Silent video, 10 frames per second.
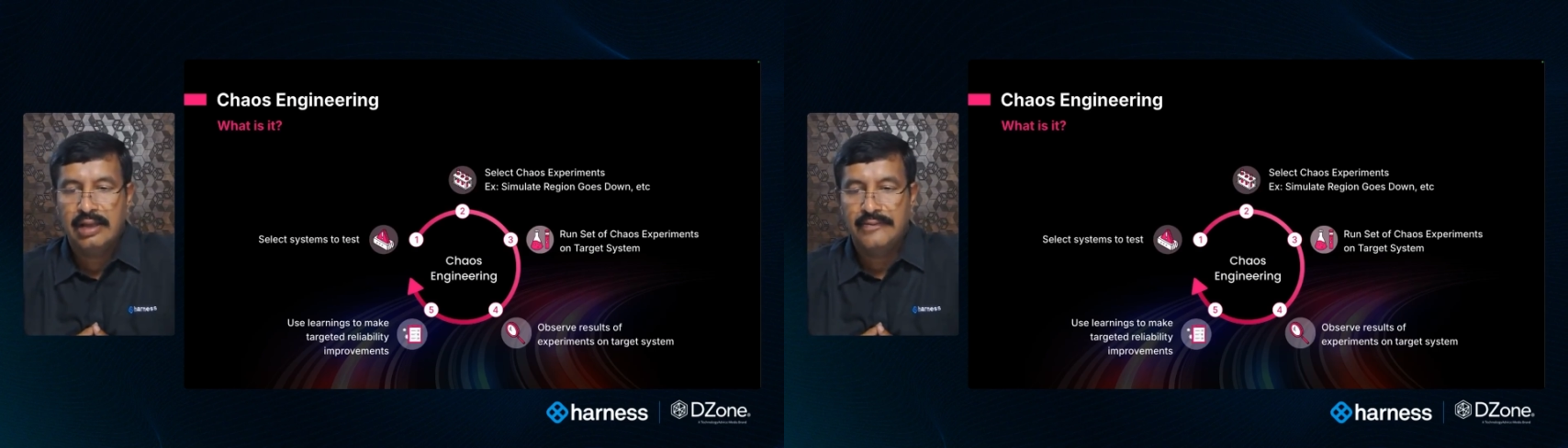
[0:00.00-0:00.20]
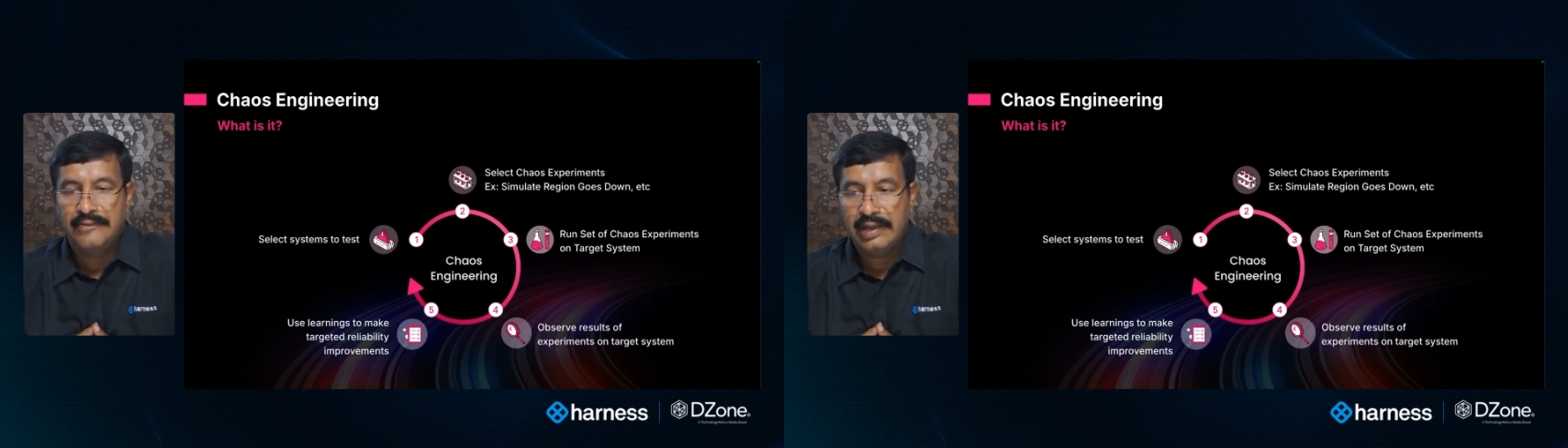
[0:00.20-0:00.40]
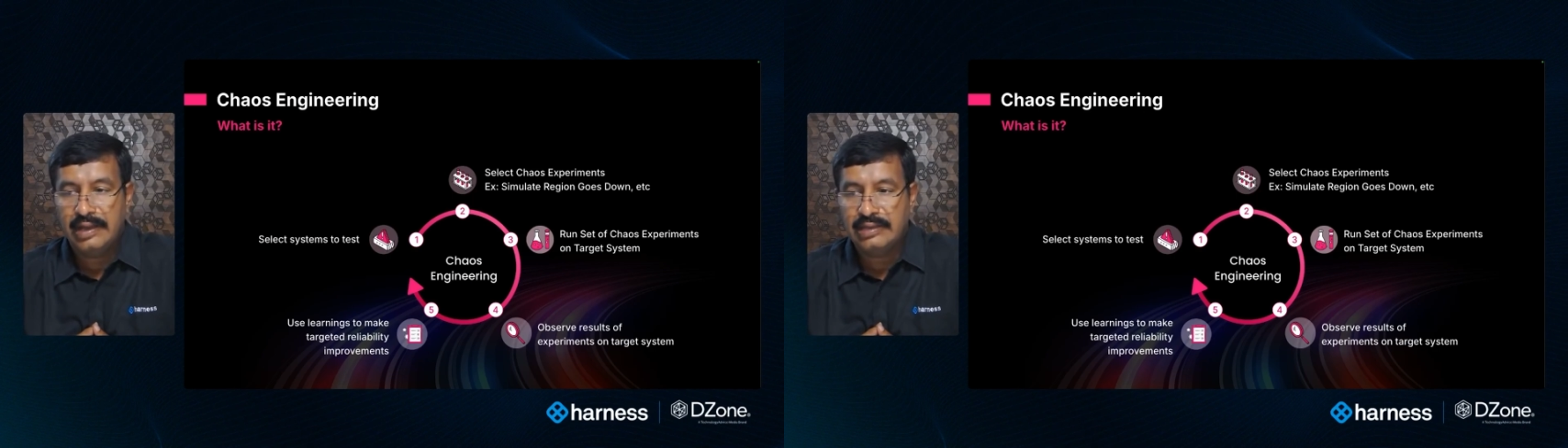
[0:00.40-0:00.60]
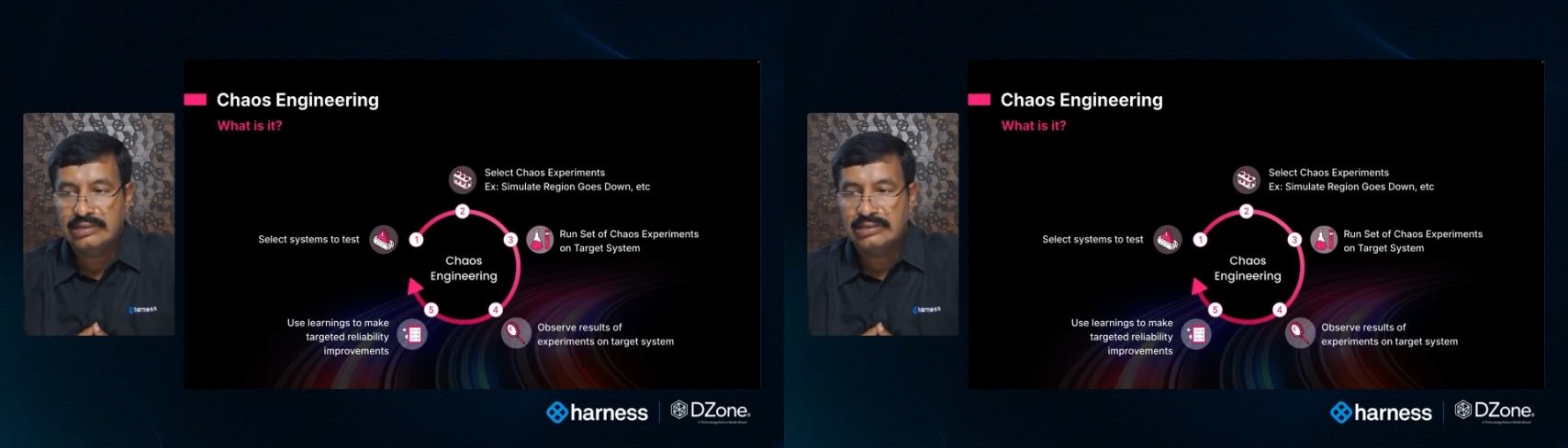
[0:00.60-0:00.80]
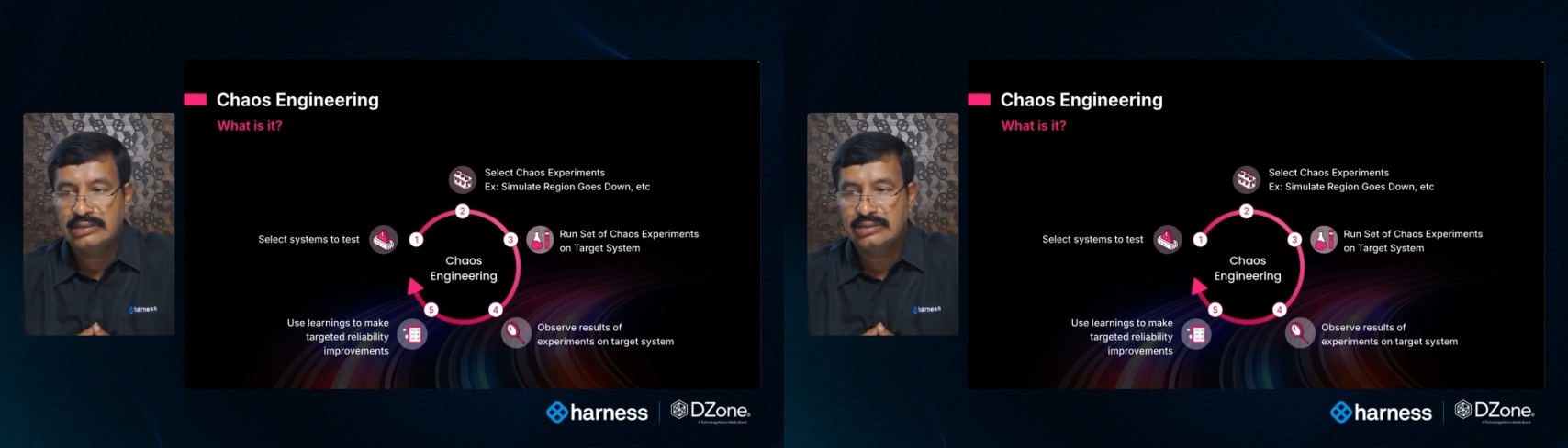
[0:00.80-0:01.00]

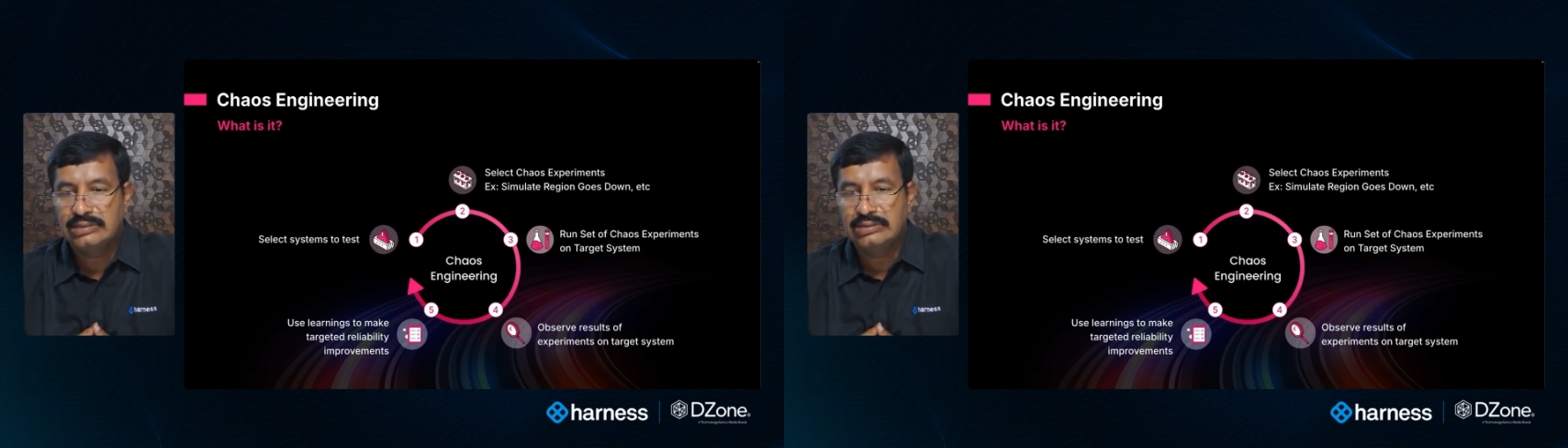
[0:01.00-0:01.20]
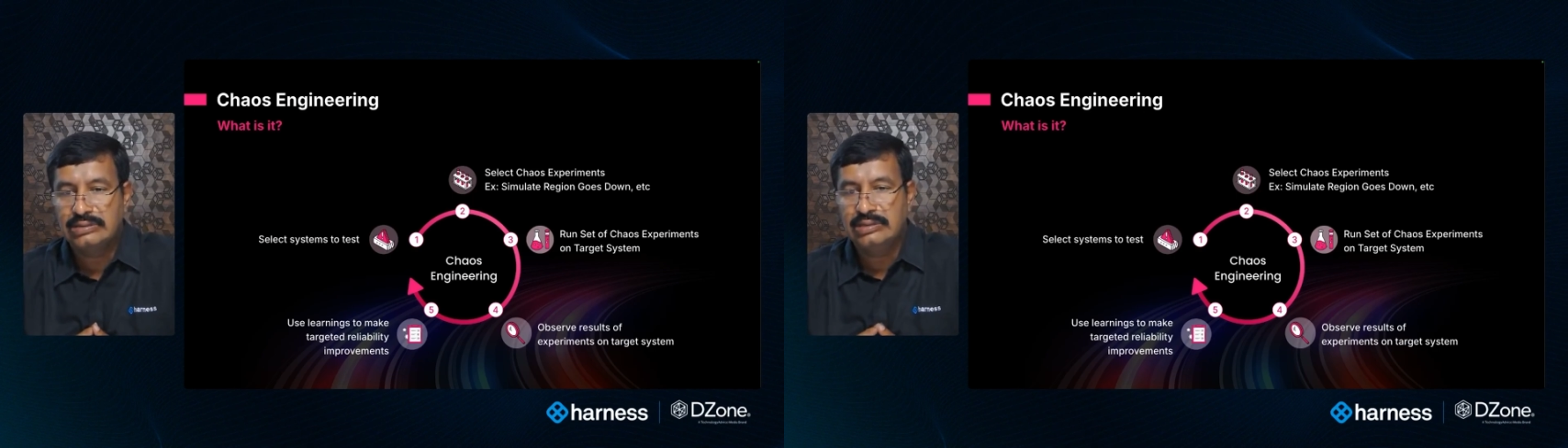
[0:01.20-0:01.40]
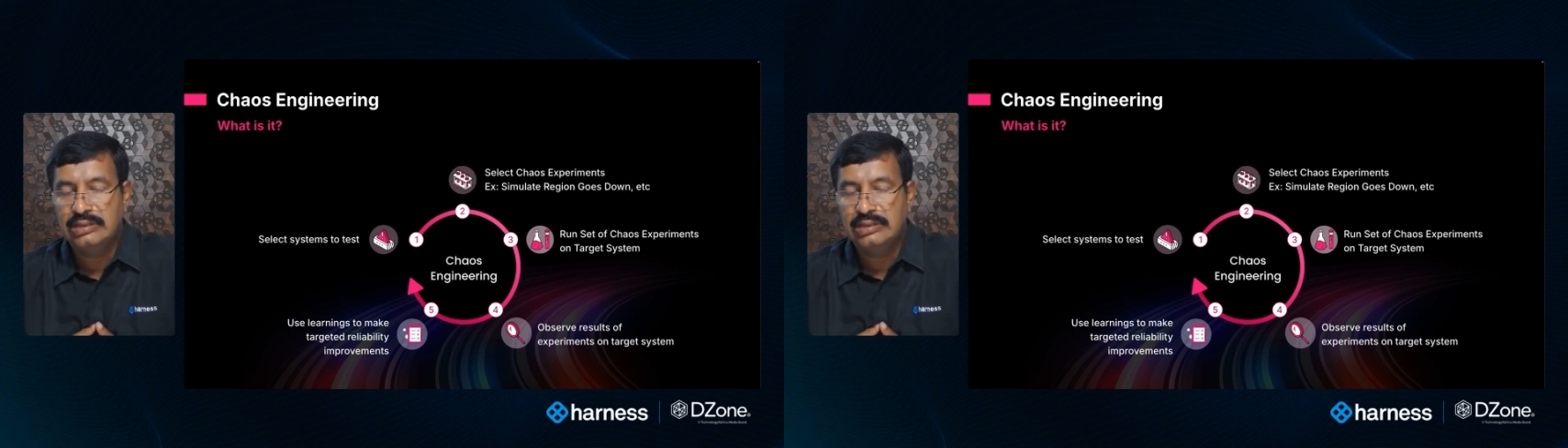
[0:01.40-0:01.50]
way to